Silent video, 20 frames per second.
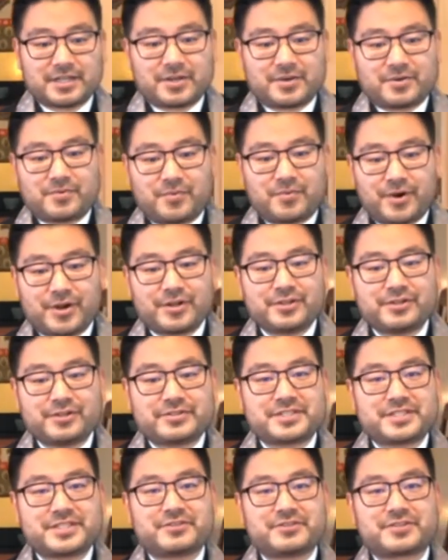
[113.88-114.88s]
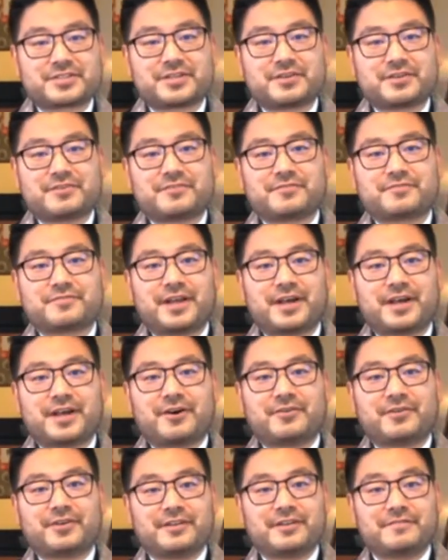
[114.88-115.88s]
Where do you see yourself
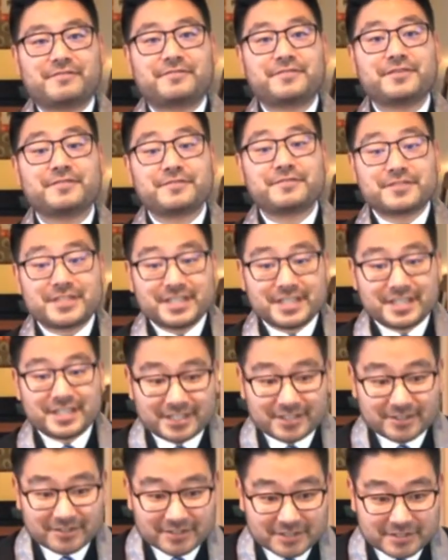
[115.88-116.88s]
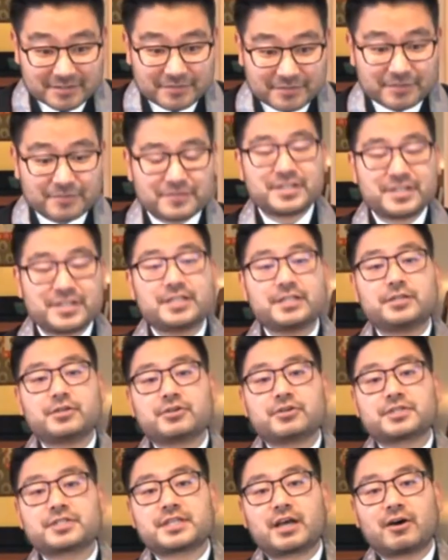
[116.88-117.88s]
now in 15 years? 15
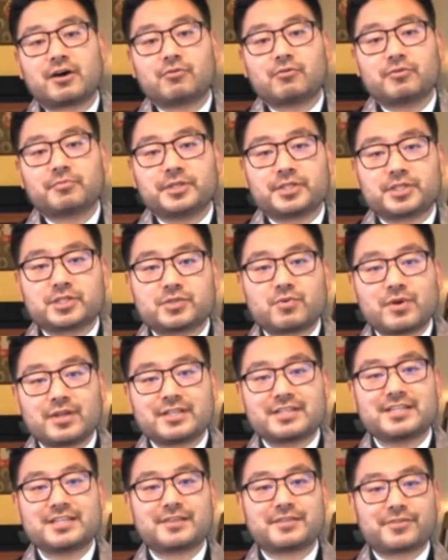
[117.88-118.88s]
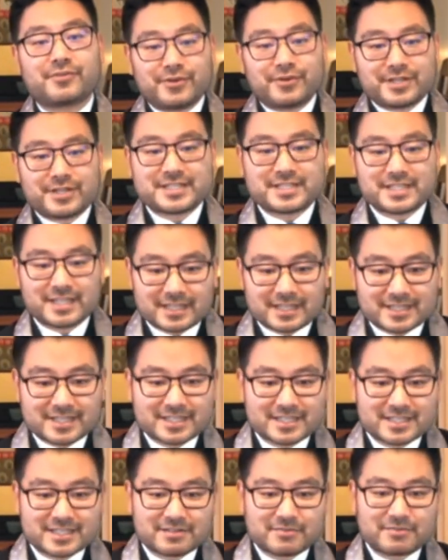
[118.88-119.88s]
years now will be
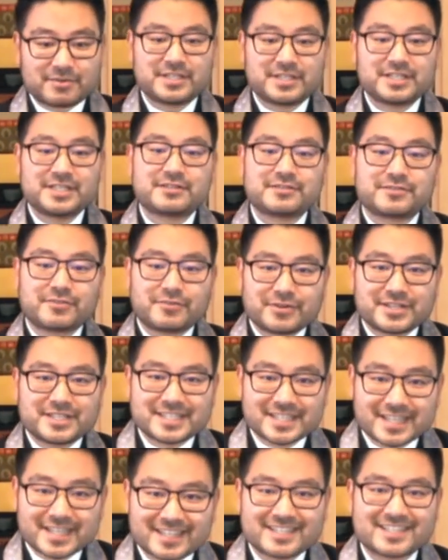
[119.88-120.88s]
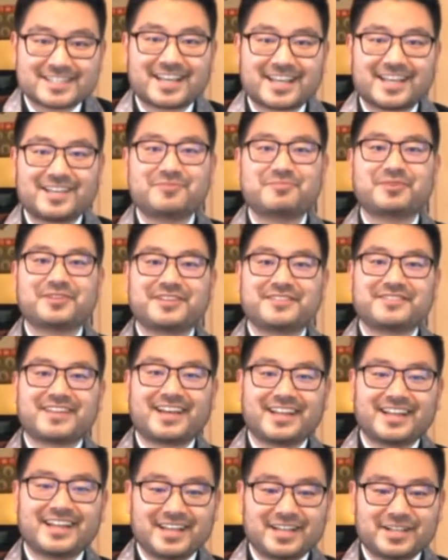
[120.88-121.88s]
2036. 2036. Can you believe
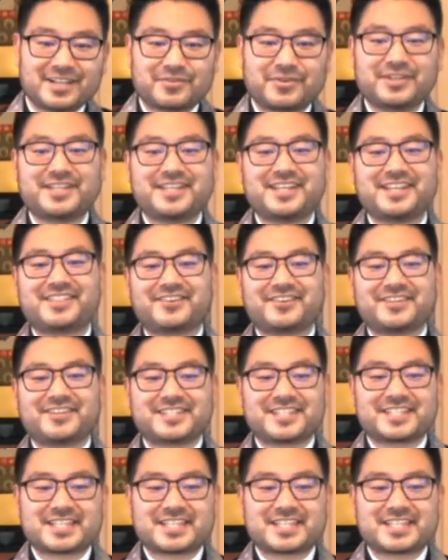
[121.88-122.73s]
that? 2036.